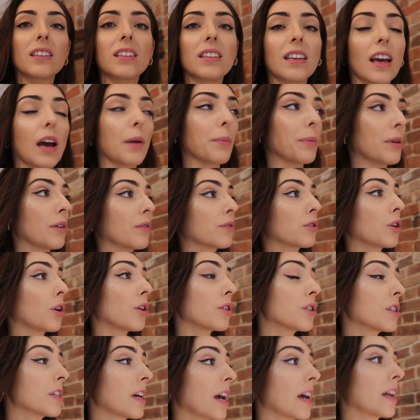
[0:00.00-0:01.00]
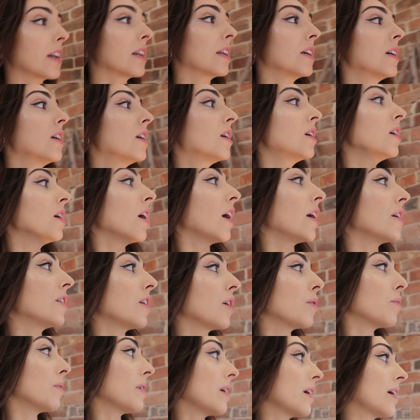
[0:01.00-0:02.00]
get a bit of content. I
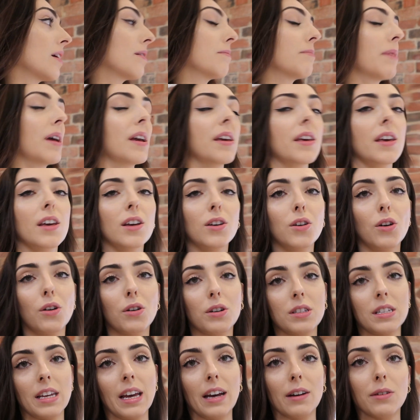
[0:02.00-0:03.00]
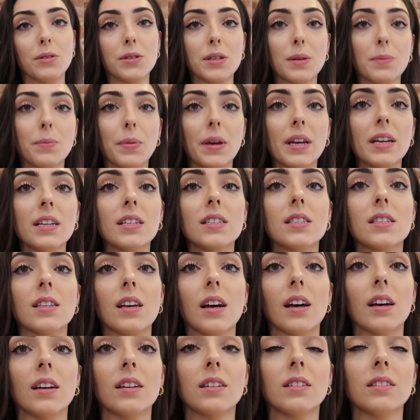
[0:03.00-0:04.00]
know we're making cocktails and
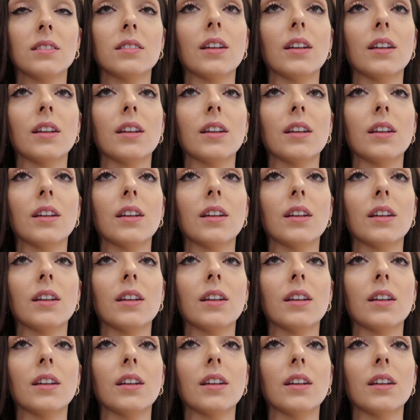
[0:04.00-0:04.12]
pizza.